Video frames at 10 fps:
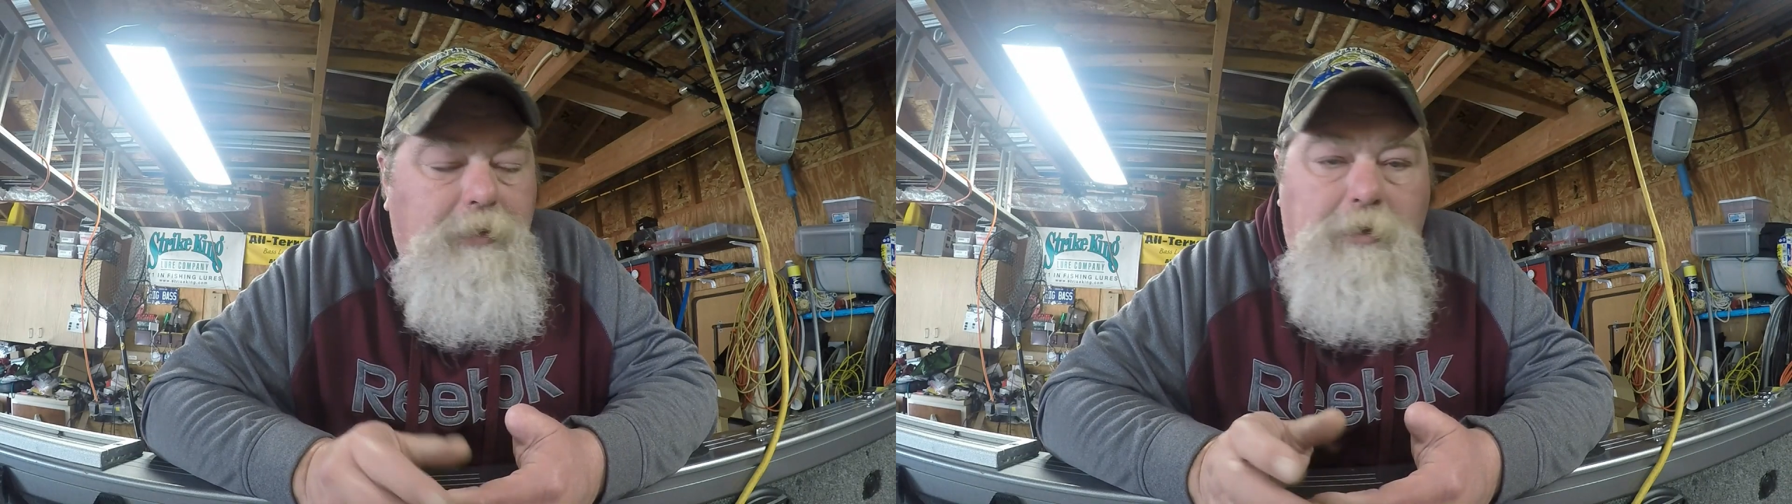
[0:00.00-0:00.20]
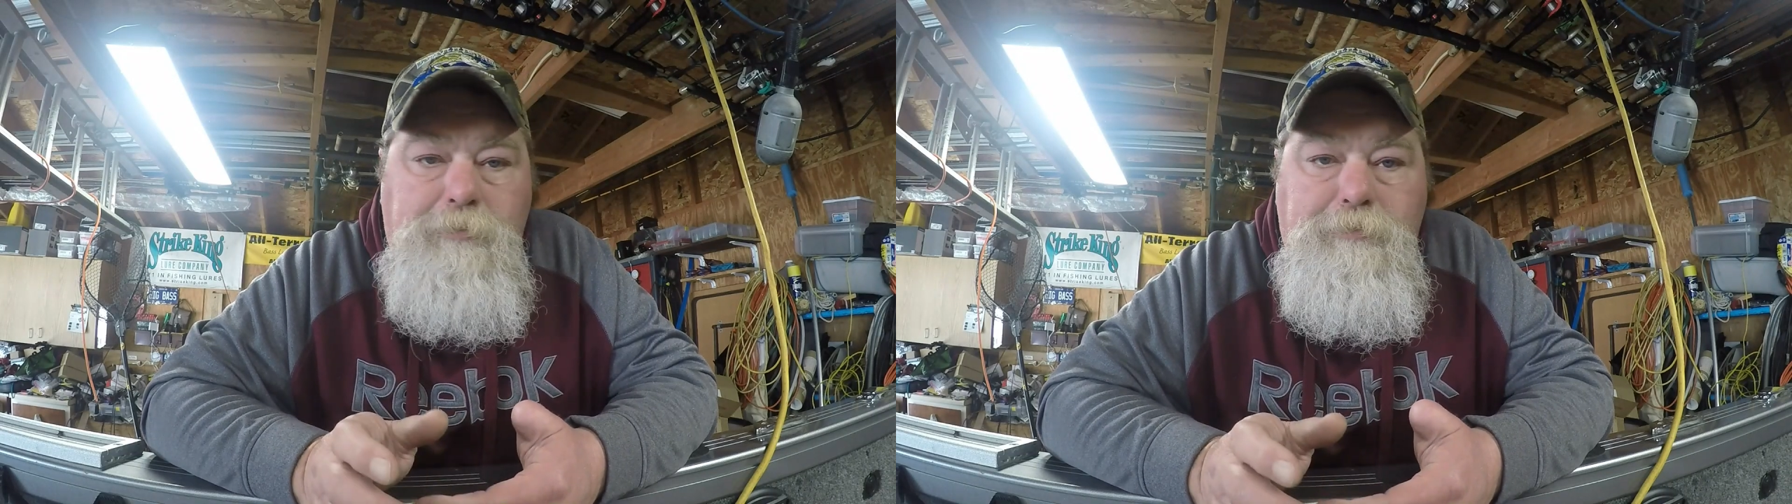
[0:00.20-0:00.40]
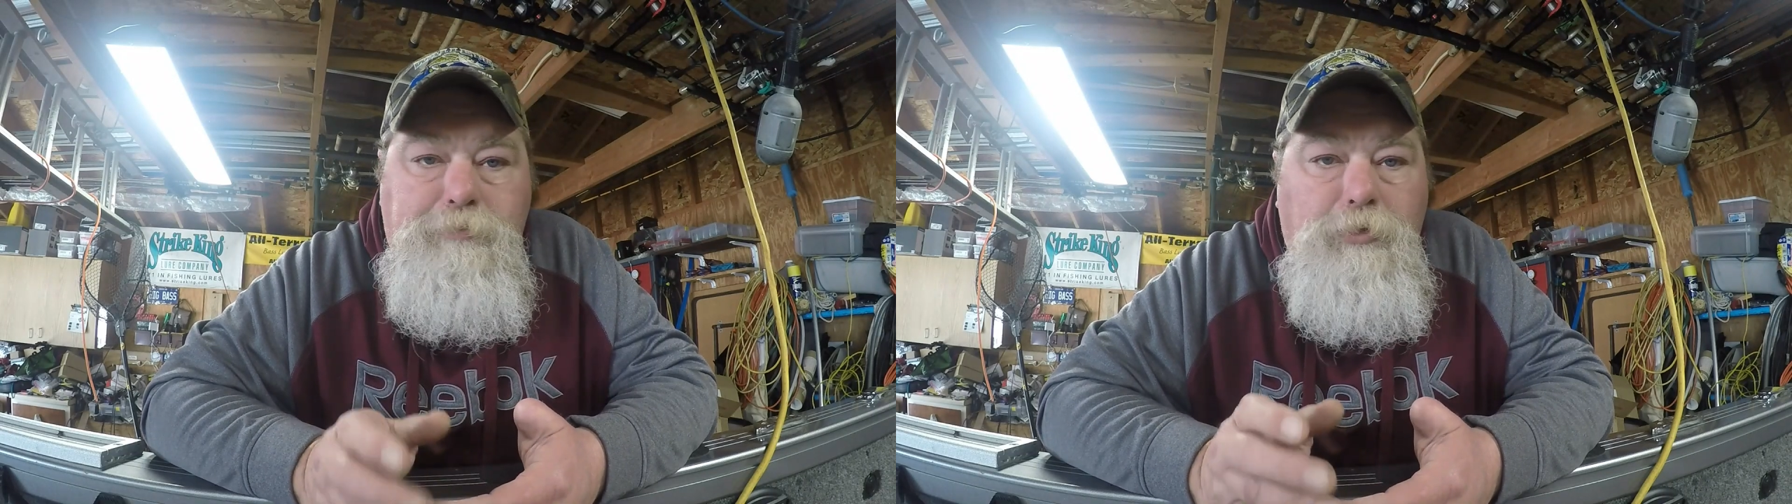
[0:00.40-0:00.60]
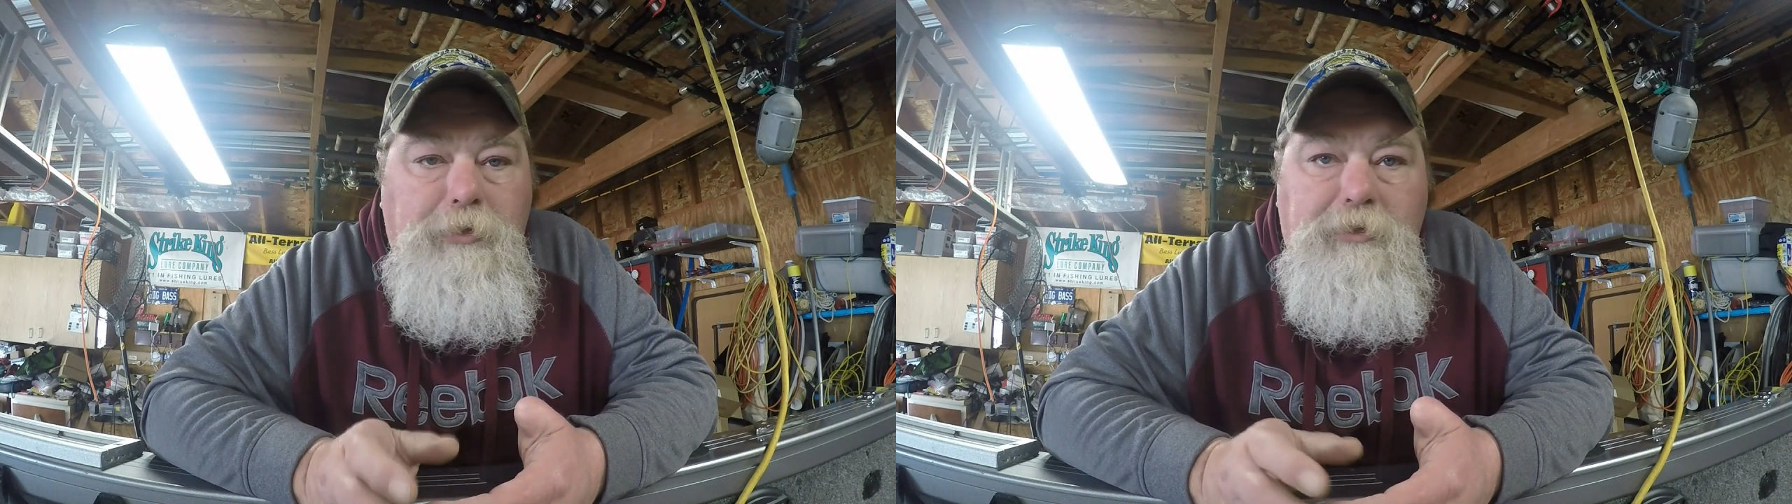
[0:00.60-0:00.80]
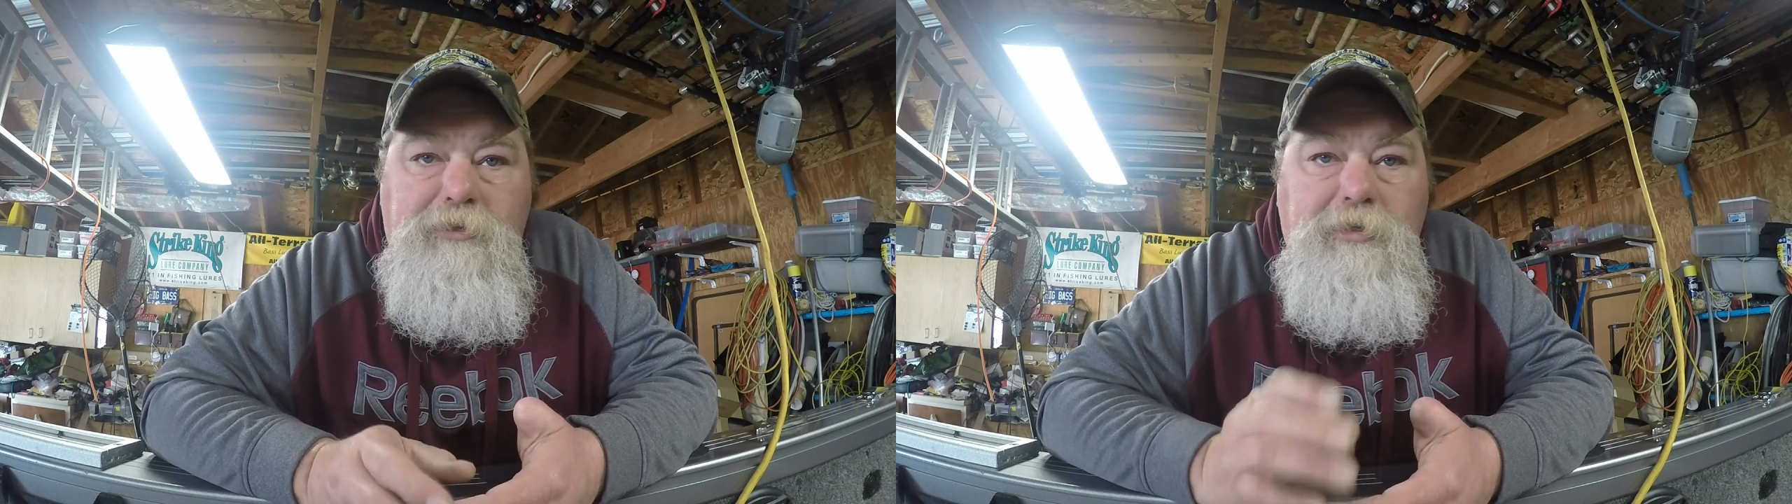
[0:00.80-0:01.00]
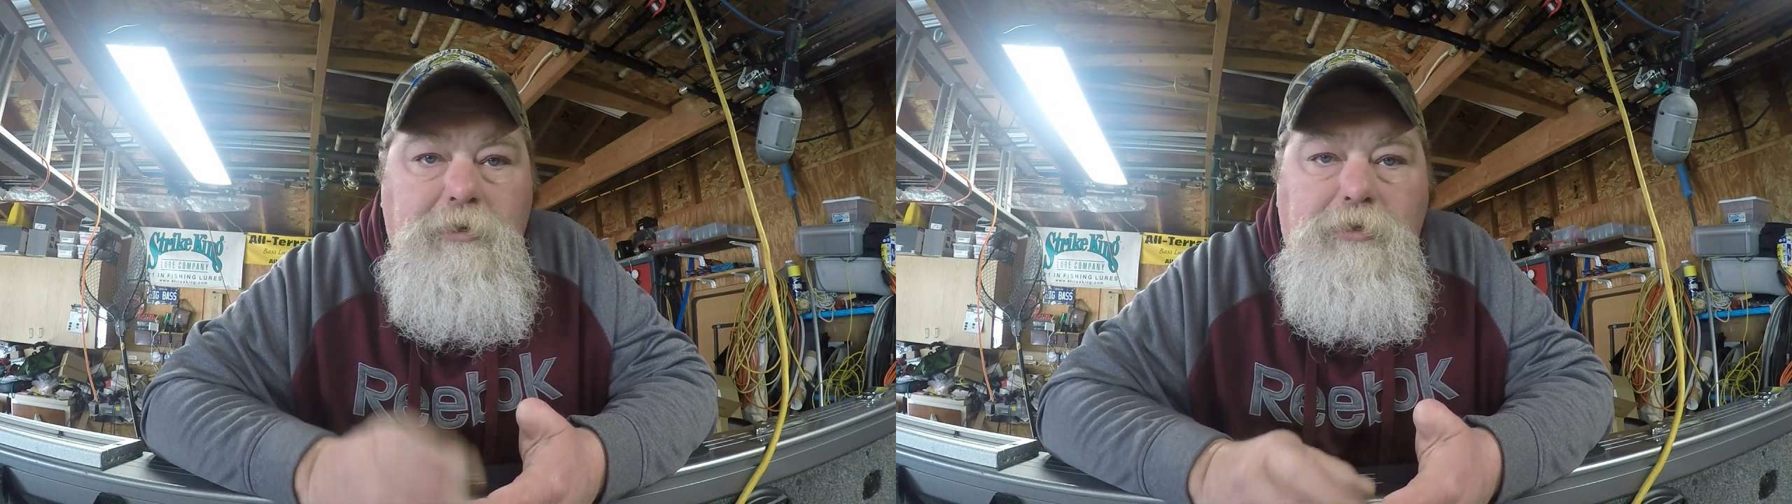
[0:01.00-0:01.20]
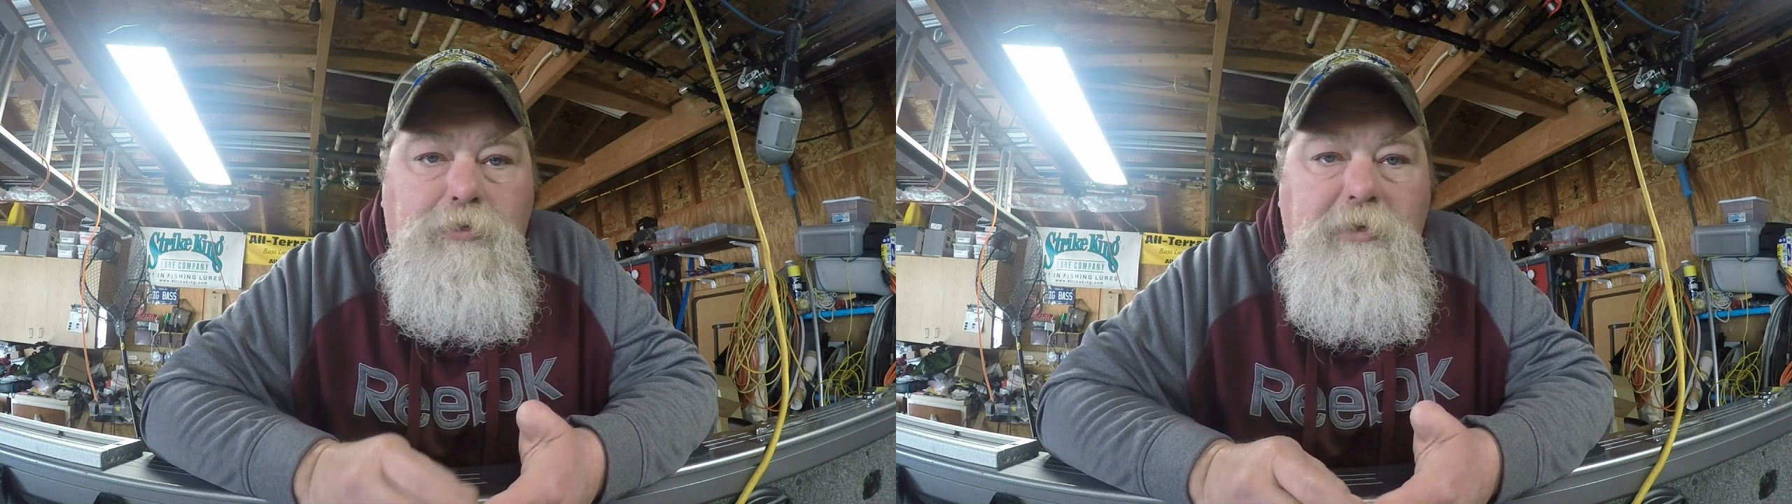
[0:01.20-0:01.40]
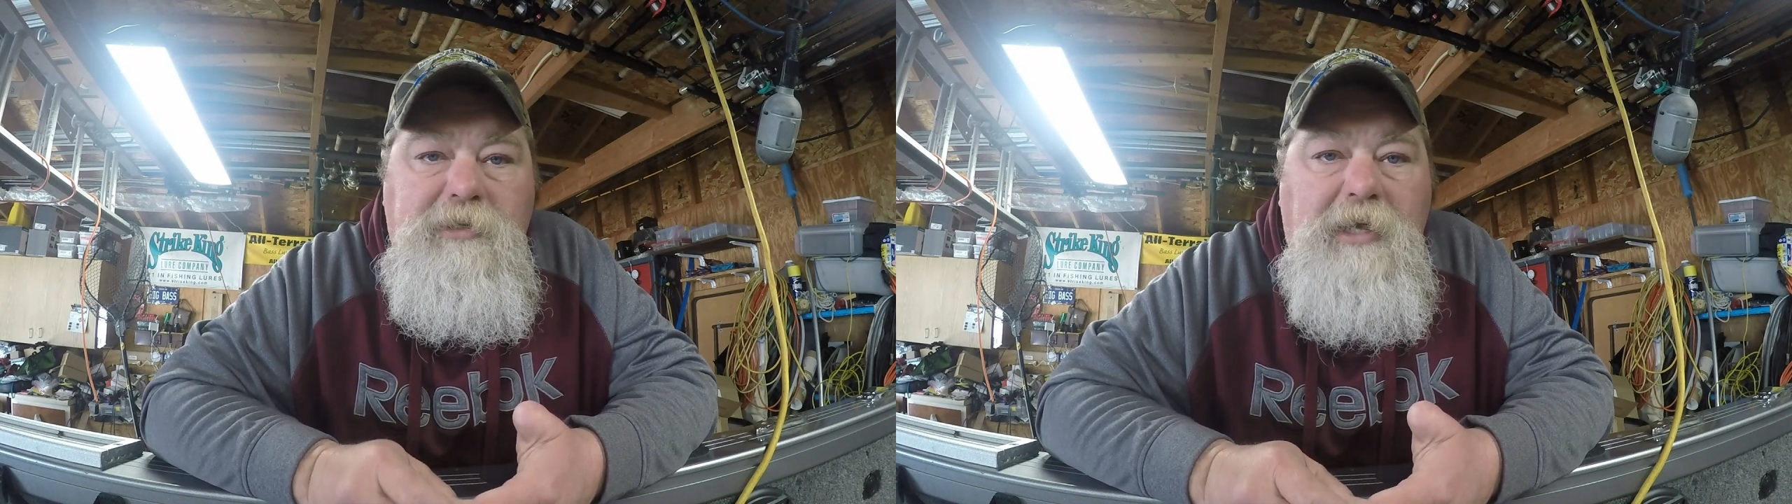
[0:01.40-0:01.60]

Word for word: They're pulling two to three